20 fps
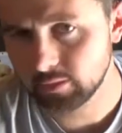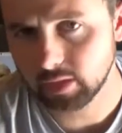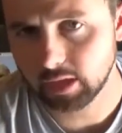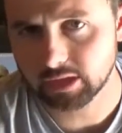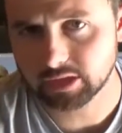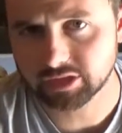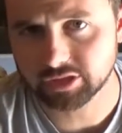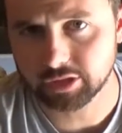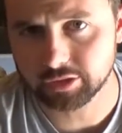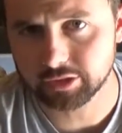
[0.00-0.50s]
a
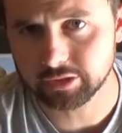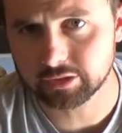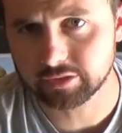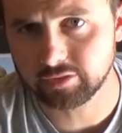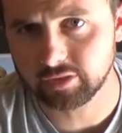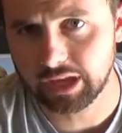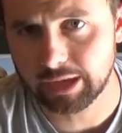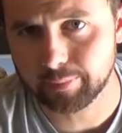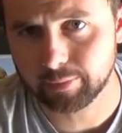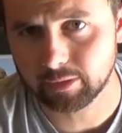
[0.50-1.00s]
snow goose
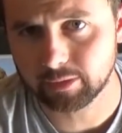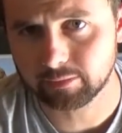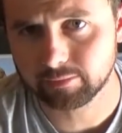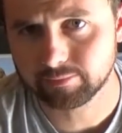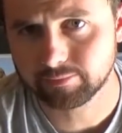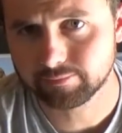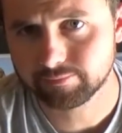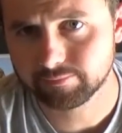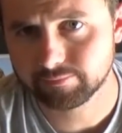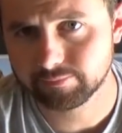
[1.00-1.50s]
flapper.
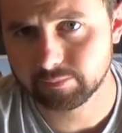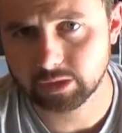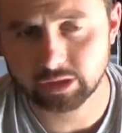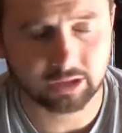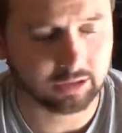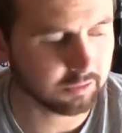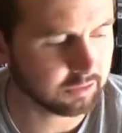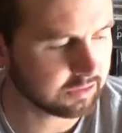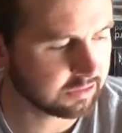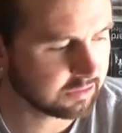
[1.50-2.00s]
You
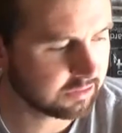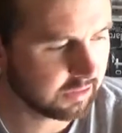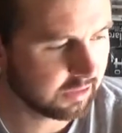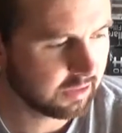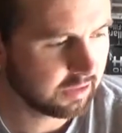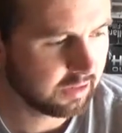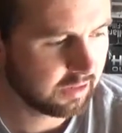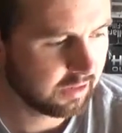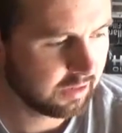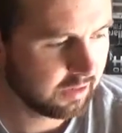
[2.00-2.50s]
know, it's
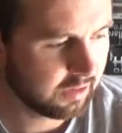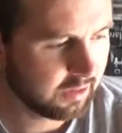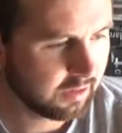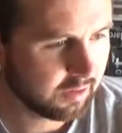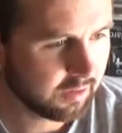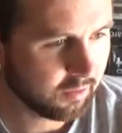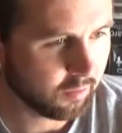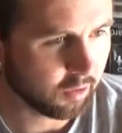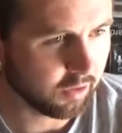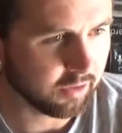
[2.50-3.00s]

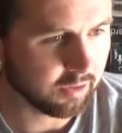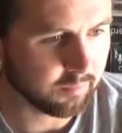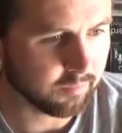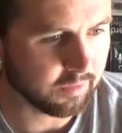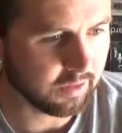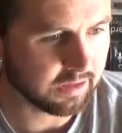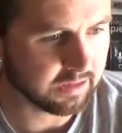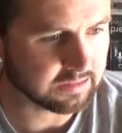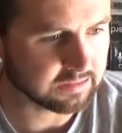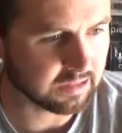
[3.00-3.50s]
one of them
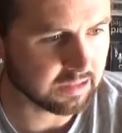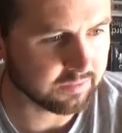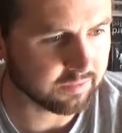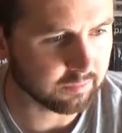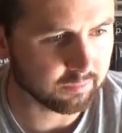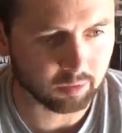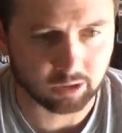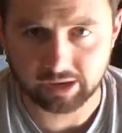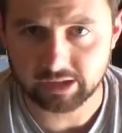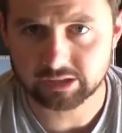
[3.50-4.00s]
things that if
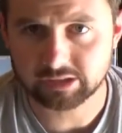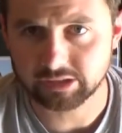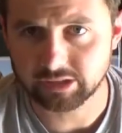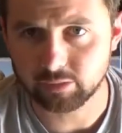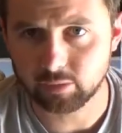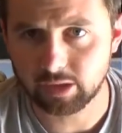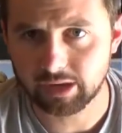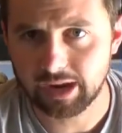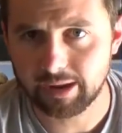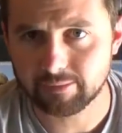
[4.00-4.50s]
it breaks, you know
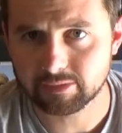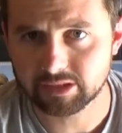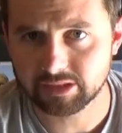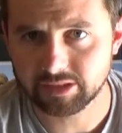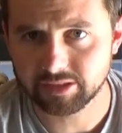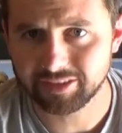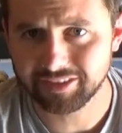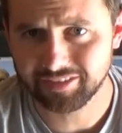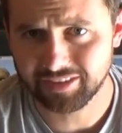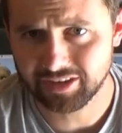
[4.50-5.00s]
what happens, then
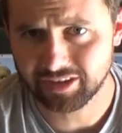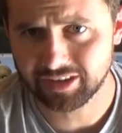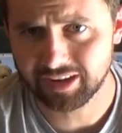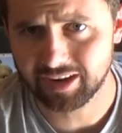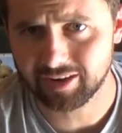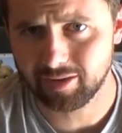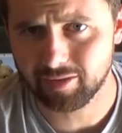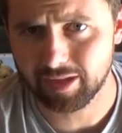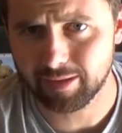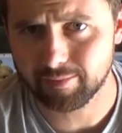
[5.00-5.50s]
you're
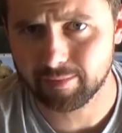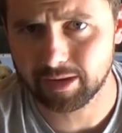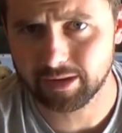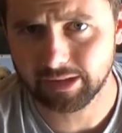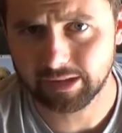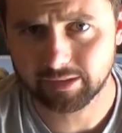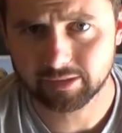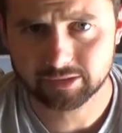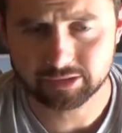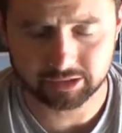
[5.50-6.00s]
out all that
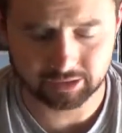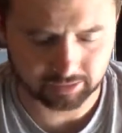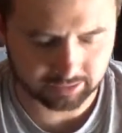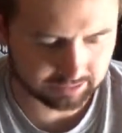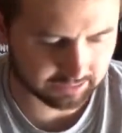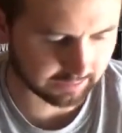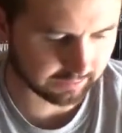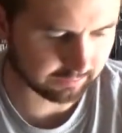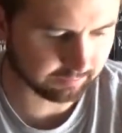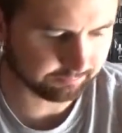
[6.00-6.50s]
money. So
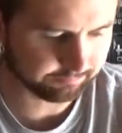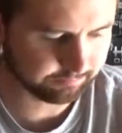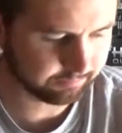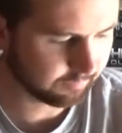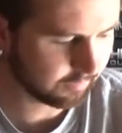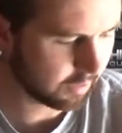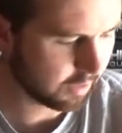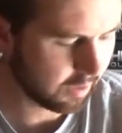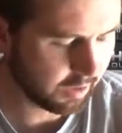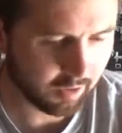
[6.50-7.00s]
it's like,
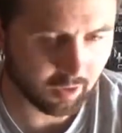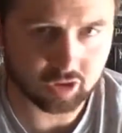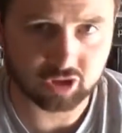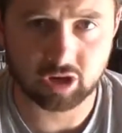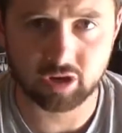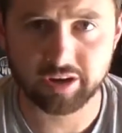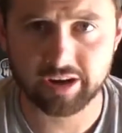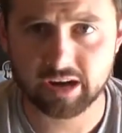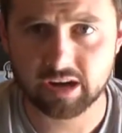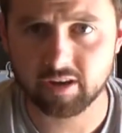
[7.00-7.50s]
there's
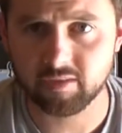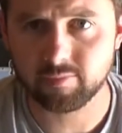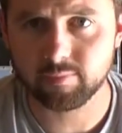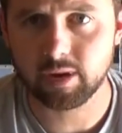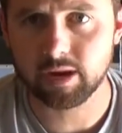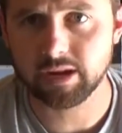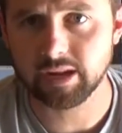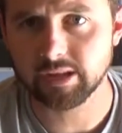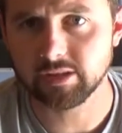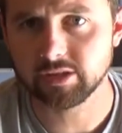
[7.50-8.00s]
already enough
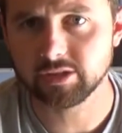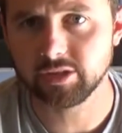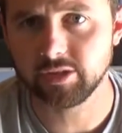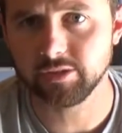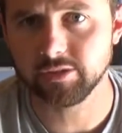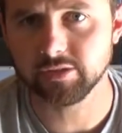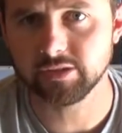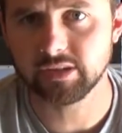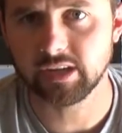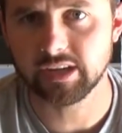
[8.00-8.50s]
money in snow
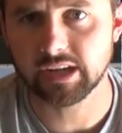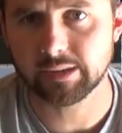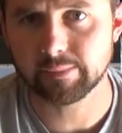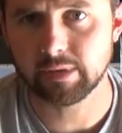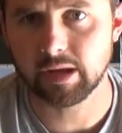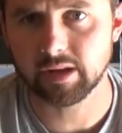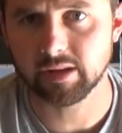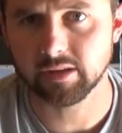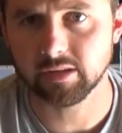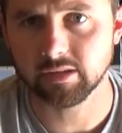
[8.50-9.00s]
goose hunting. I'm
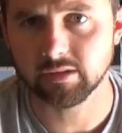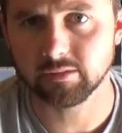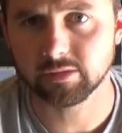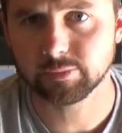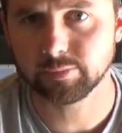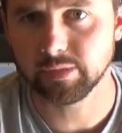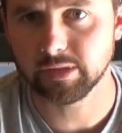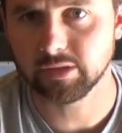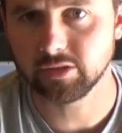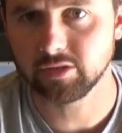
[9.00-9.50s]
not going to
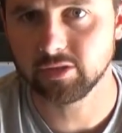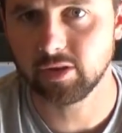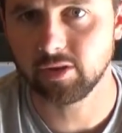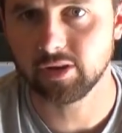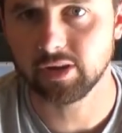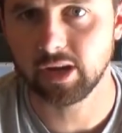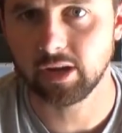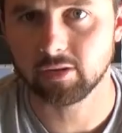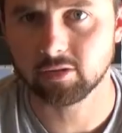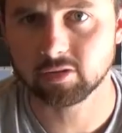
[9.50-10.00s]
spend
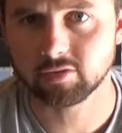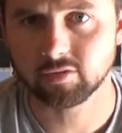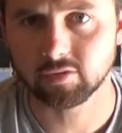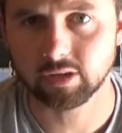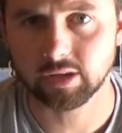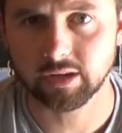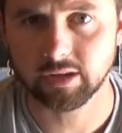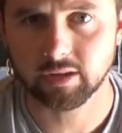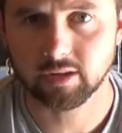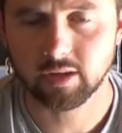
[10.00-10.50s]
$200 for
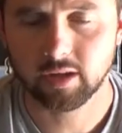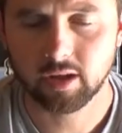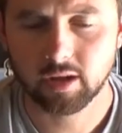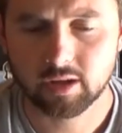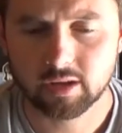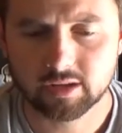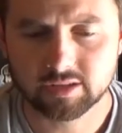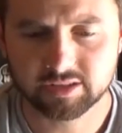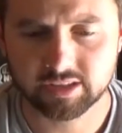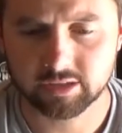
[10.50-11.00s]
a
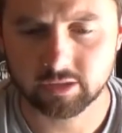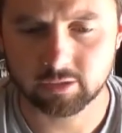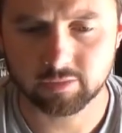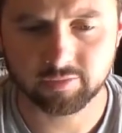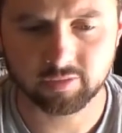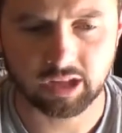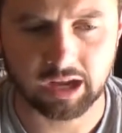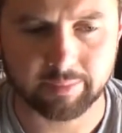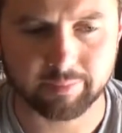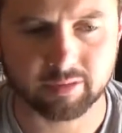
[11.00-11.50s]
single
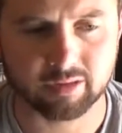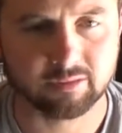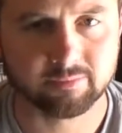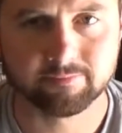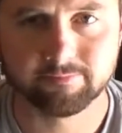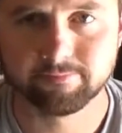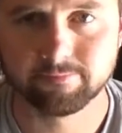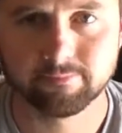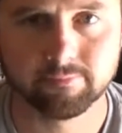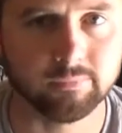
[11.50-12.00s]
flapper.
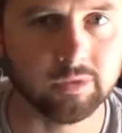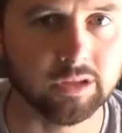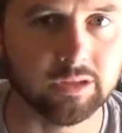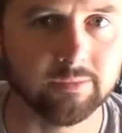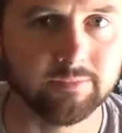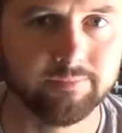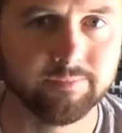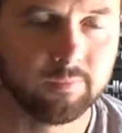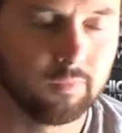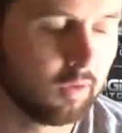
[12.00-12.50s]
You know.
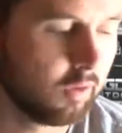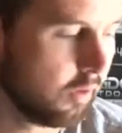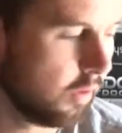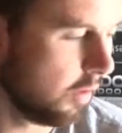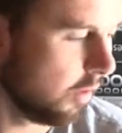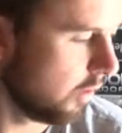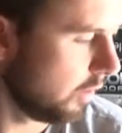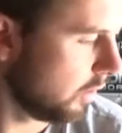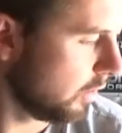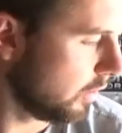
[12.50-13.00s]

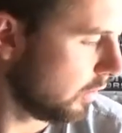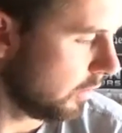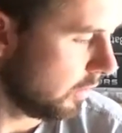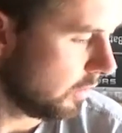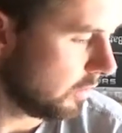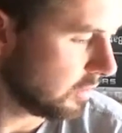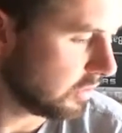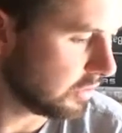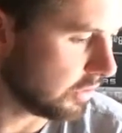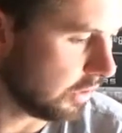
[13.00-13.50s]

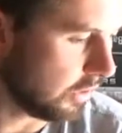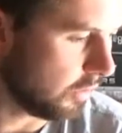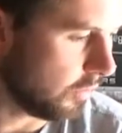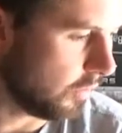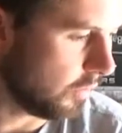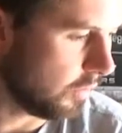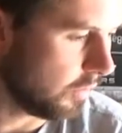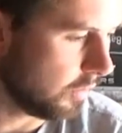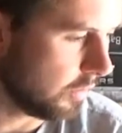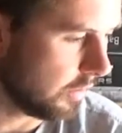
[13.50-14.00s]
So
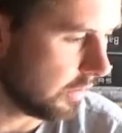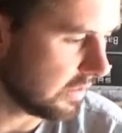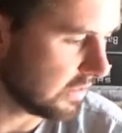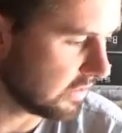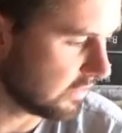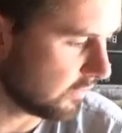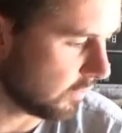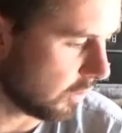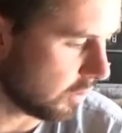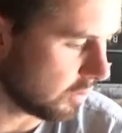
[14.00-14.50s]

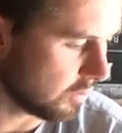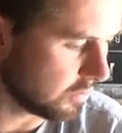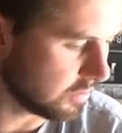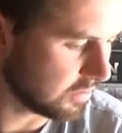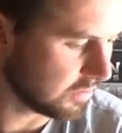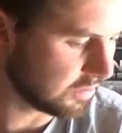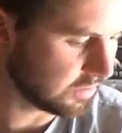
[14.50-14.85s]
as far as